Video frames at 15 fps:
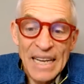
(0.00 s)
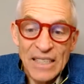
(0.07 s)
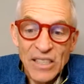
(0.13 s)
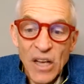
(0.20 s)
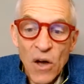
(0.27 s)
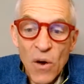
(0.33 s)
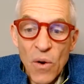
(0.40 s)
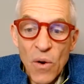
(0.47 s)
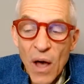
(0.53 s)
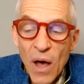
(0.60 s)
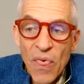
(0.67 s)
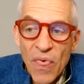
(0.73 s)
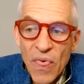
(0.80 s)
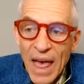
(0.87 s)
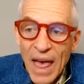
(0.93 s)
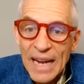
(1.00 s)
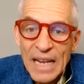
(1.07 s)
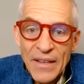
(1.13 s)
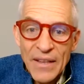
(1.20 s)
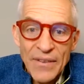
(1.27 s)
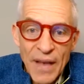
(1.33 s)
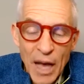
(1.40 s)
So that
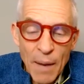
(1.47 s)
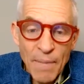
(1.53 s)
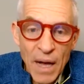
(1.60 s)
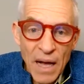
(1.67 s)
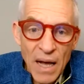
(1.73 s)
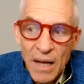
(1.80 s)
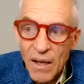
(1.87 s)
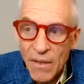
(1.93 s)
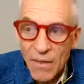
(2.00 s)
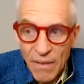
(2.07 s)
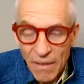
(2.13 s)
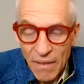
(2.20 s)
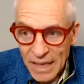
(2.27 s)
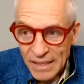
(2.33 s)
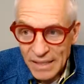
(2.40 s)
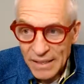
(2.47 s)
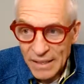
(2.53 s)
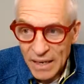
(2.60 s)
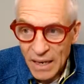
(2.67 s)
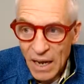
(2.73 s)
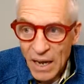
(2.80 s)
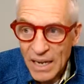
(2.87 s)
is that's
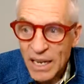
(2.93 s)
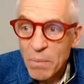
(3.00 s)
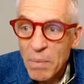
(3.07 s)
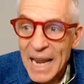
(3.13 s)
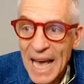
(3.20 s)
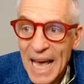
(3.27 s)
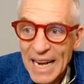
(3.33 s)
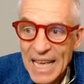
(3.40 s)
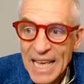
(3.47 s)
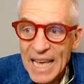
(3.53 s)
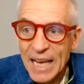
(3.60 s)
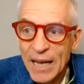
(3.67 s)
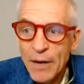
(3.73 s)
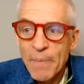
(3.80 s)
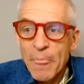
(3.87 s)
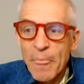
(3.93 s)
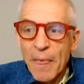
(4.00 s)
a little plan here.